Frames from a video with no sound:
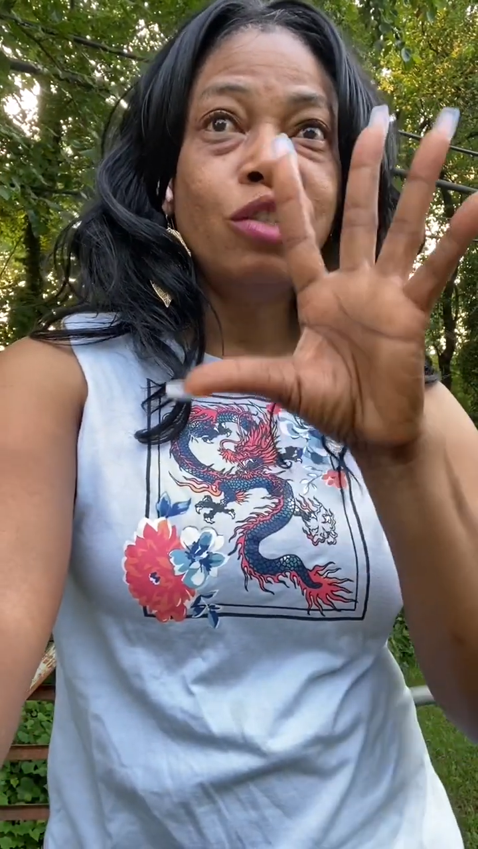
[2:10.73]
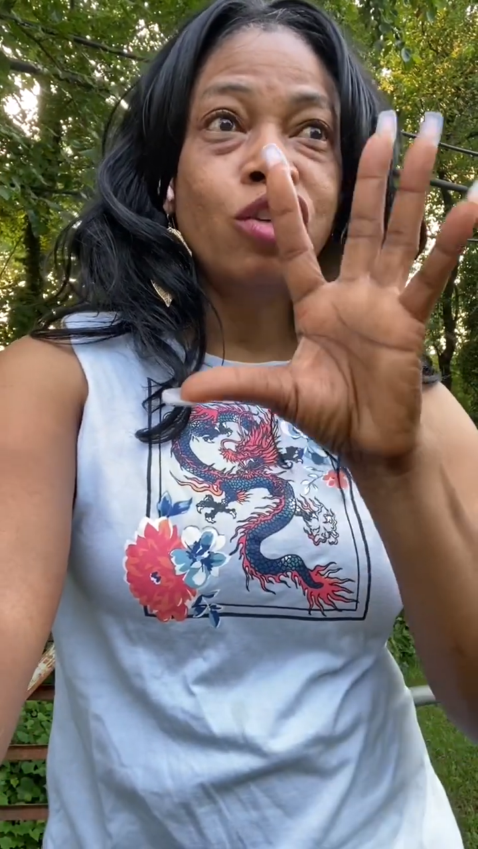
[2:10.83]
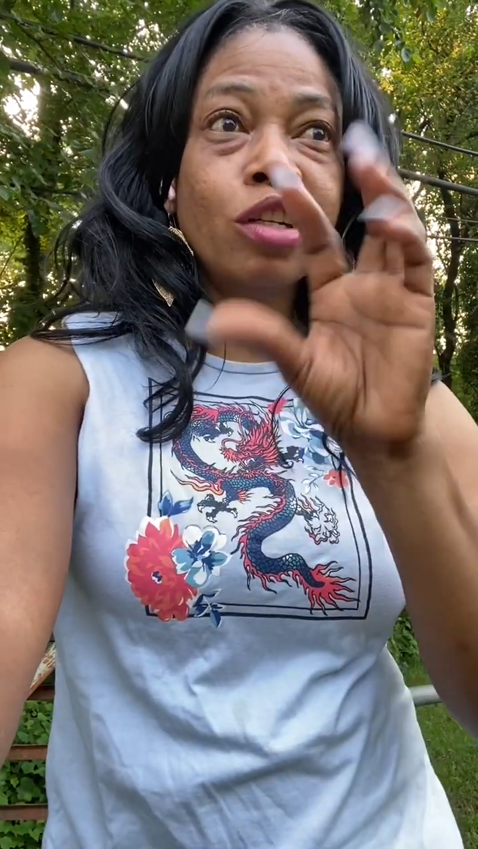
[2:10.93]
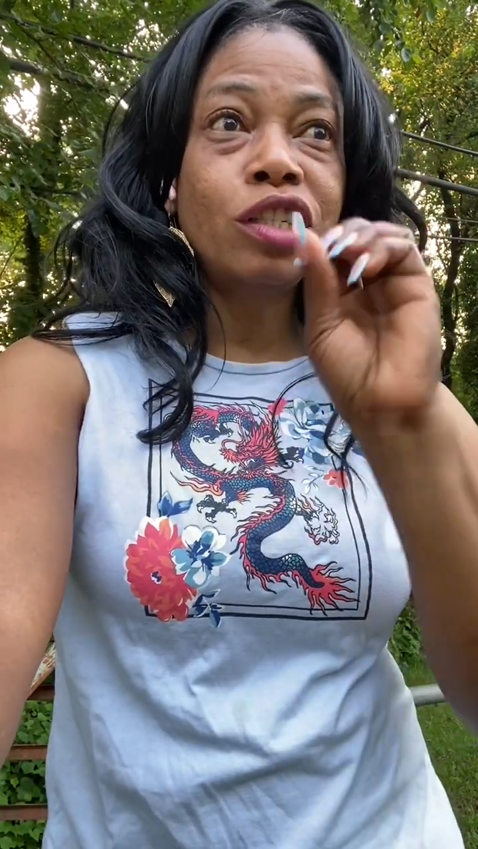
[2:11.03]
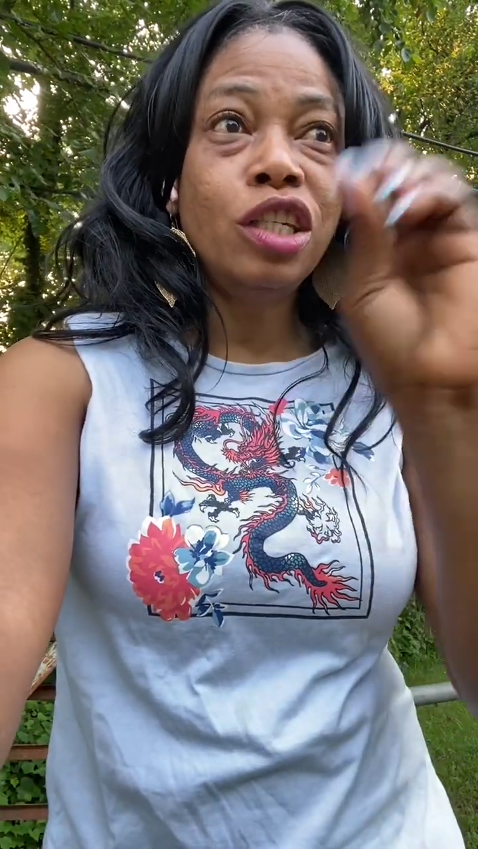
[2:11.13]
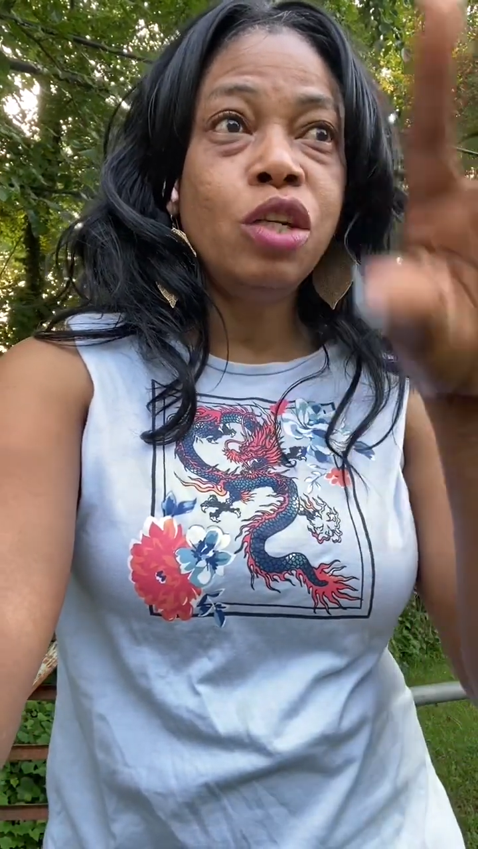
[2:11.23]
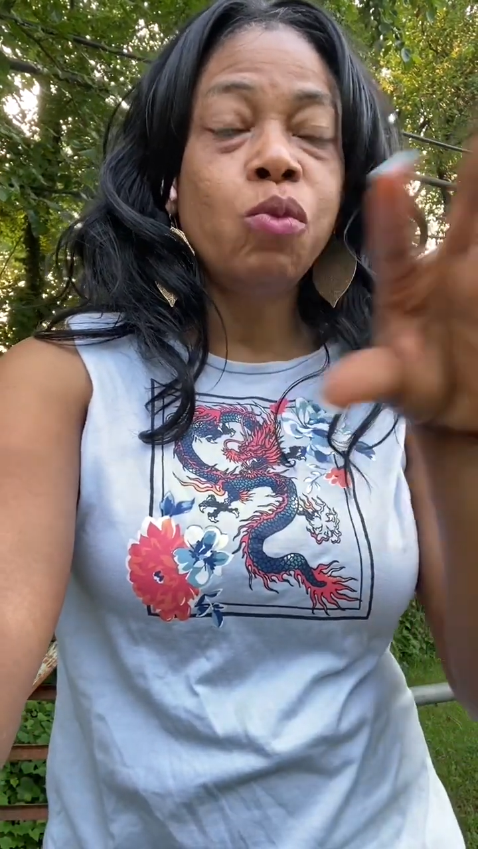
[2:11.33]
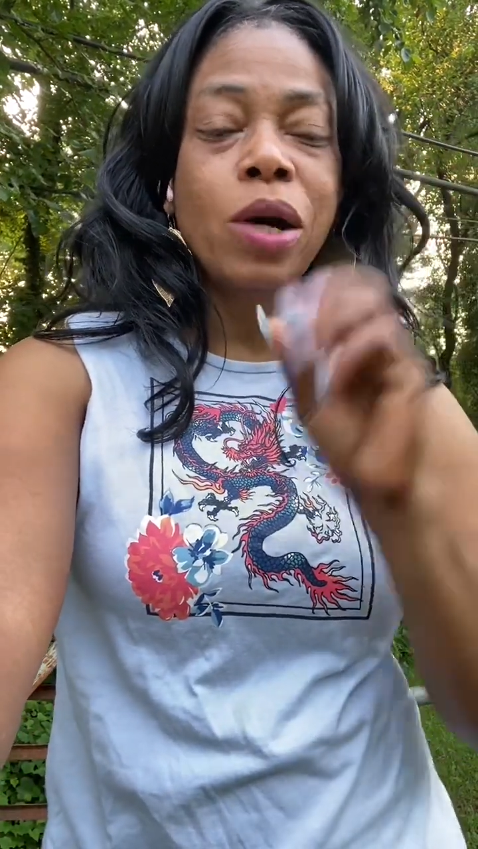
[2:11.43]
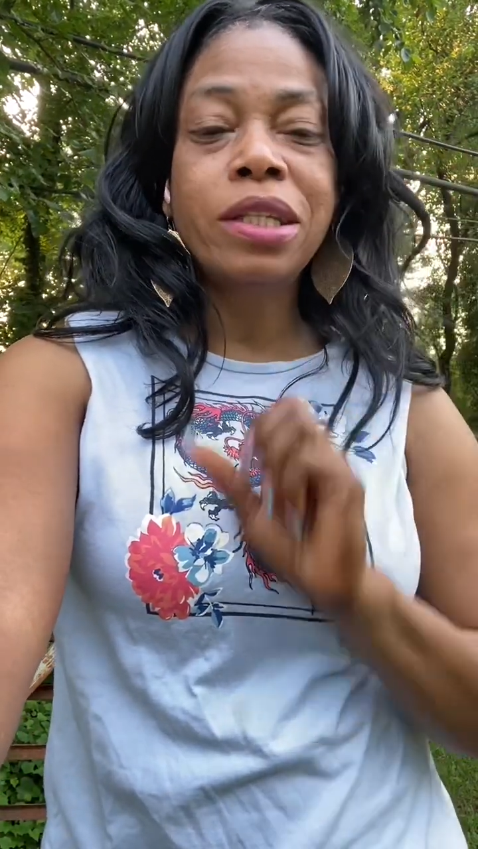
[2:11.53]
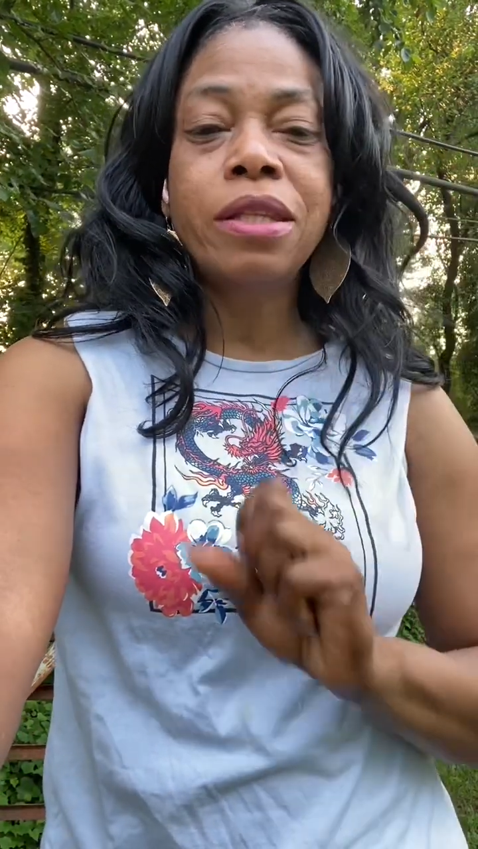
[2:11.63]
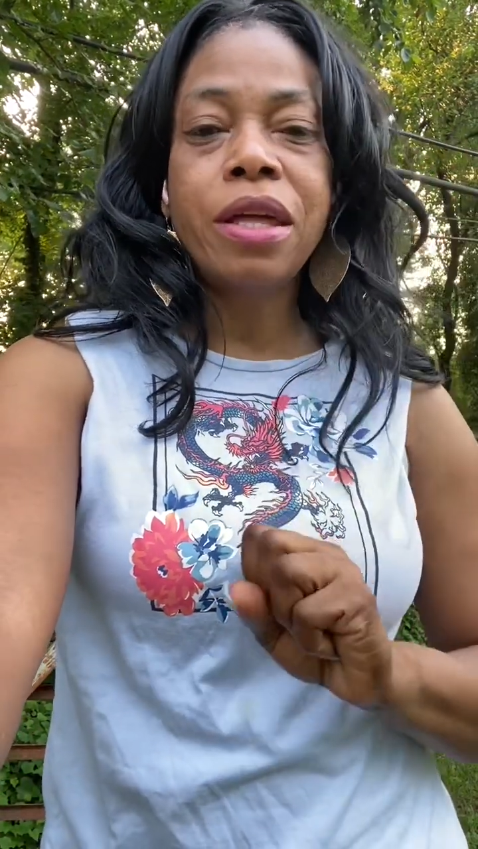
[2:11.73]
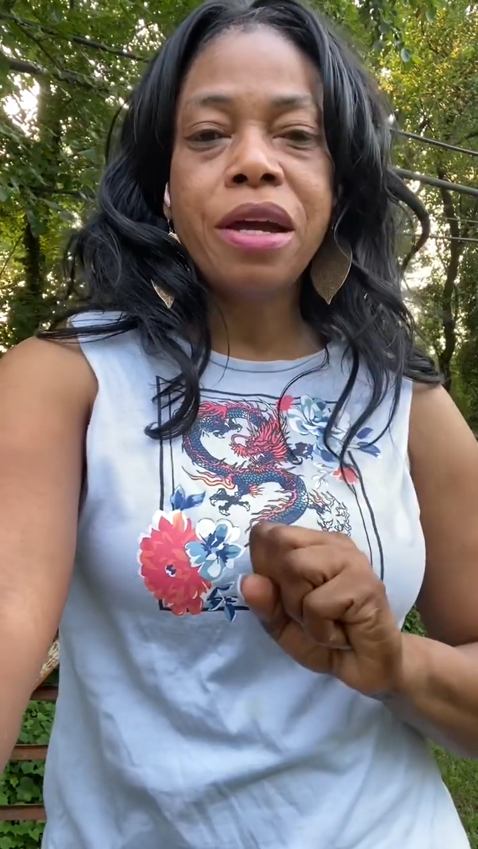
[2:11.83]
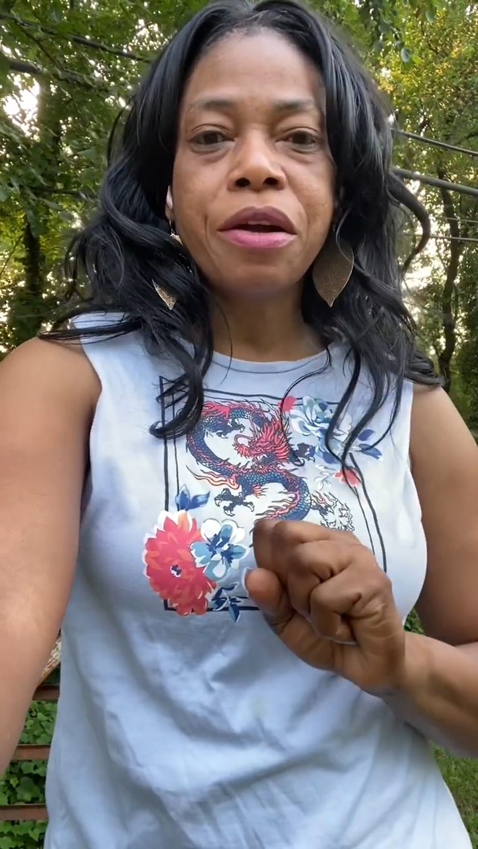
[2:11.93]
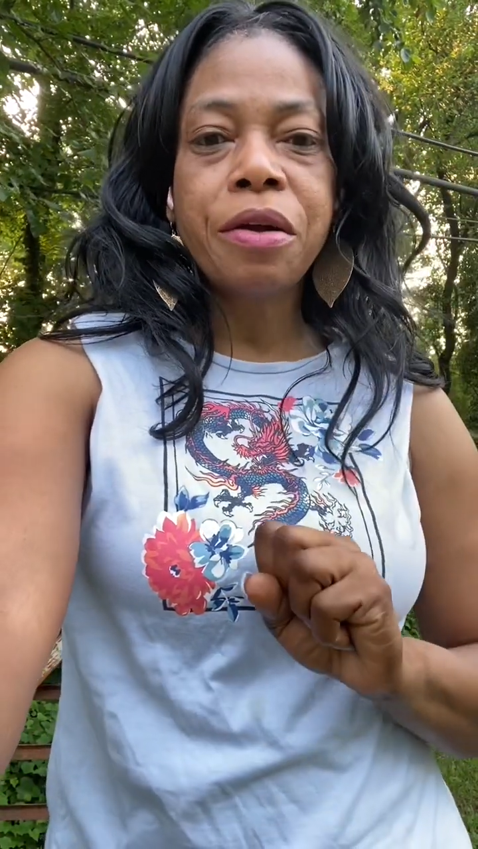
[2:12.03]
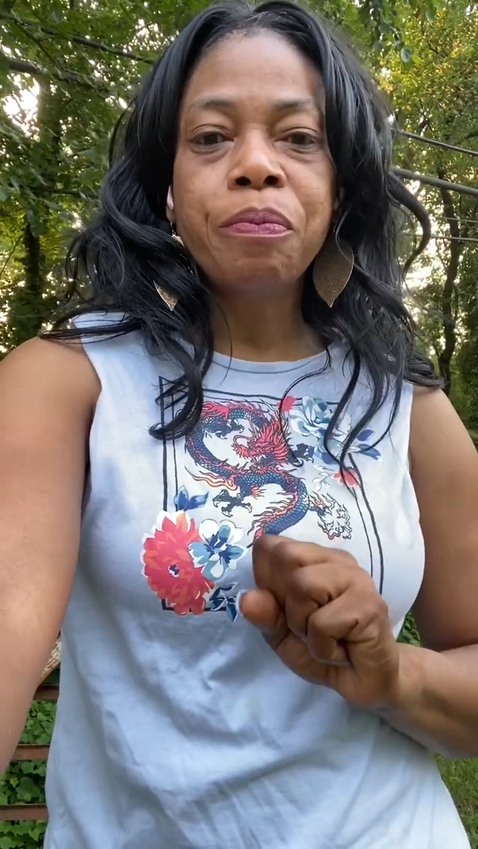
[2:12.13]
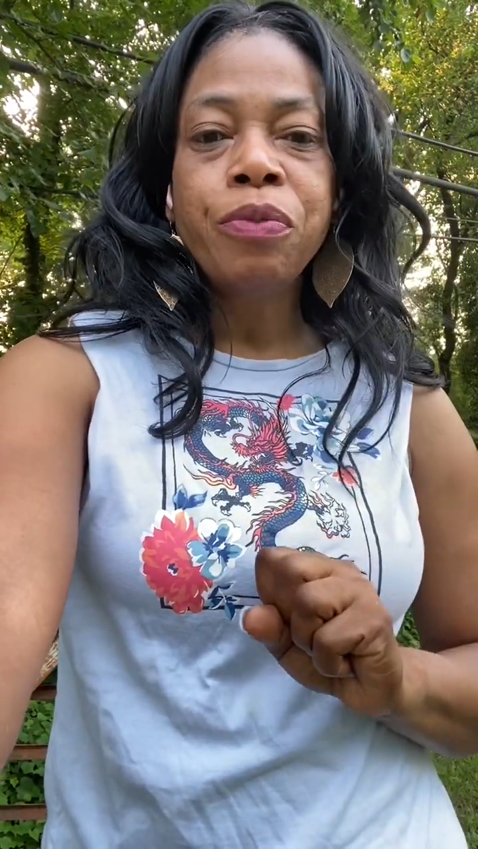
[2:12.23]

just see what's there.